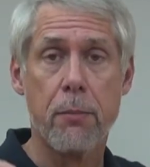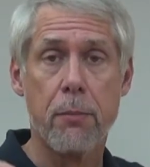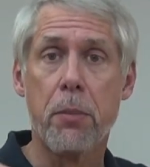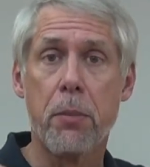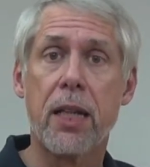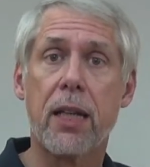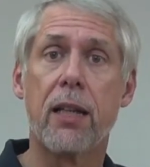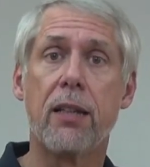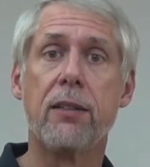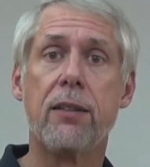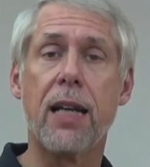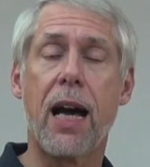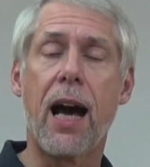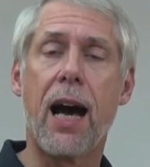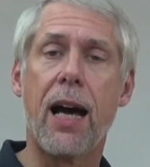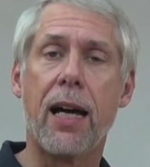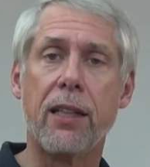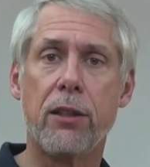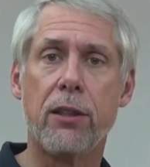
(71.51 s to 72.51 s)
because
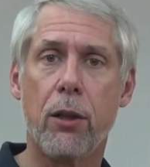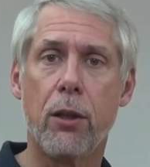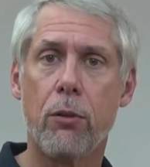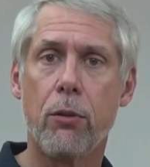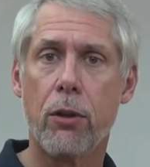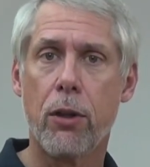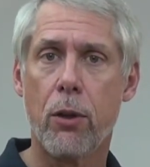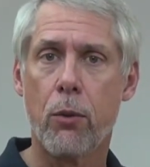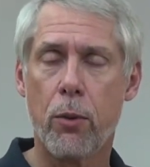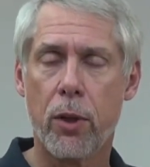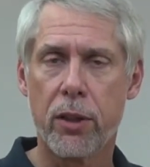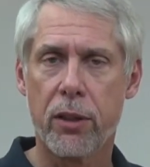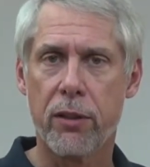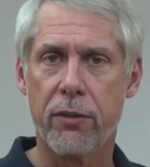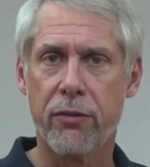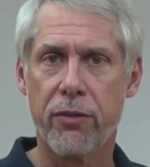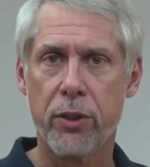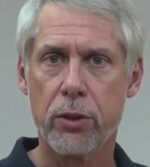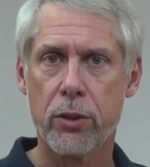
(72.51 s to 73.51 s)
I don't know what the
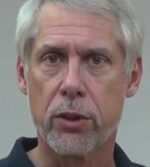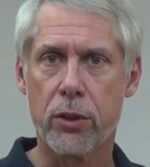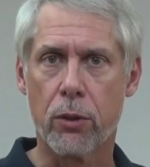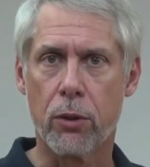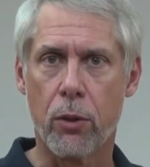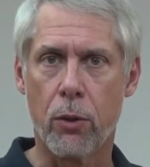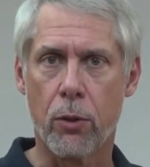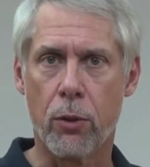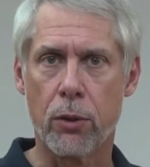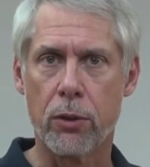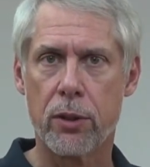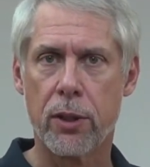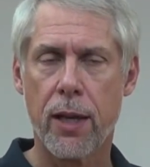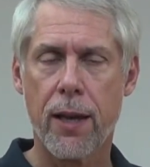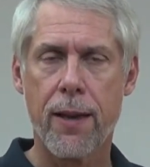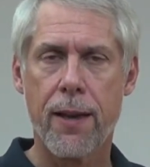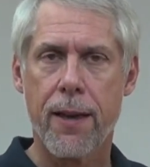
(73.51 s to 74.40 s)
future holds.